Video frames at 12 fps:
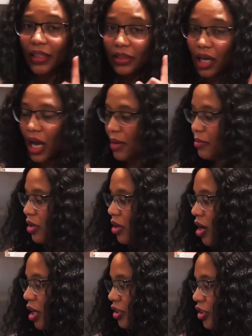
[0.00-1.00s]
a
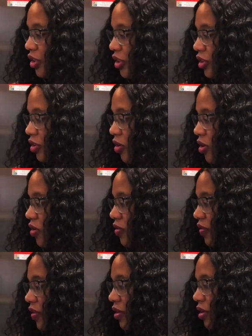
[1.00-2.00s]
timer on your
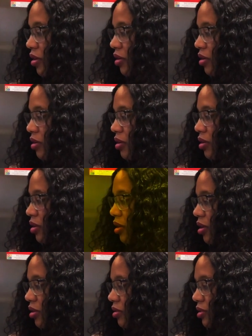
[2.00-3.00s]
stove,
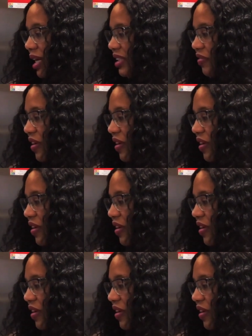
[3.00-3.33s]
that's